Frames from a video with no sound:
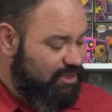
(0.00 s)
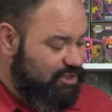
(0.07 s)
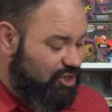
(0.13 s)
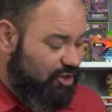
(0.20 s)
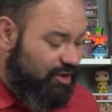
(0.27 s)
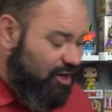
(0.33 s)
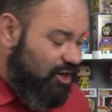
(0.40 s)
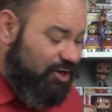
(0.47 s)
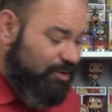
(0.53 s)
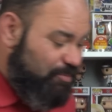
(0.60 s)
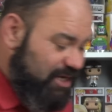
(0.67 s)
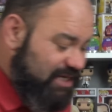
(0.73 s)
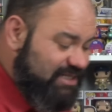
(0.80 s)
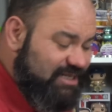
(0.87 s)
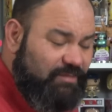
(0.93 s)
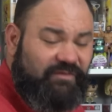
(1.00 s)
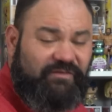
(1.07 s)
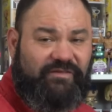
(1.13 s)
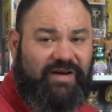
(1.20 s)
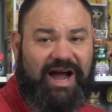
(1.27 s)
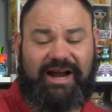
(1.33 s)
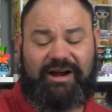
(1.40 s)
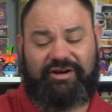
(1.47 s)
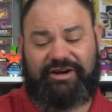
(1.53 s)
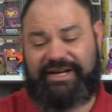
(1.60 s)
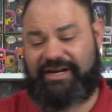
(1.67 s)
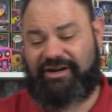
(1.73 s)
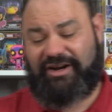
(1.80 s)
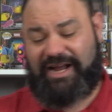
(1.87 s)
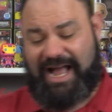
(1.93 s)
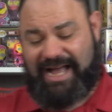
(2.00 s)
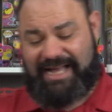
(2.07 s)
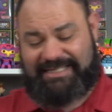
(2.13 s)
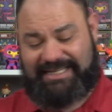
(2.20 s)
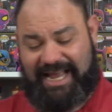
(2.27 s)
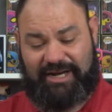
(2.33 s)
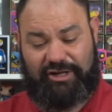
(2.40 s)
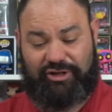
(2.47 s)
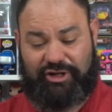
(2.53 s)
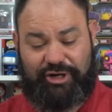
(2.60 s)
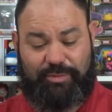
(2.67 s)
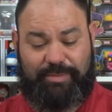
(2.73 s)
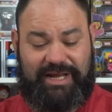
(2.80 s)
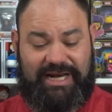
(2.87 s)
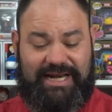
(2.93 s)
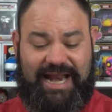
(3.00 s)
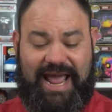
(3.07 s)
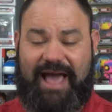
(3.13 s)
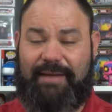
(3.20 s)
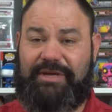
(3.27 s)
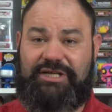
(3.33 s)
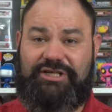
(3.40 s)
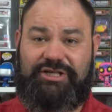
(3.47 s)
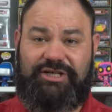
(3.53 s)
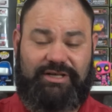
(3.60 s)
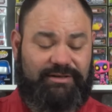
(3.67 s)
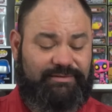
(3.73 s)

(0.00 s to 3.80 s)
So there could be some fire in here, guys, and a little bit of damage.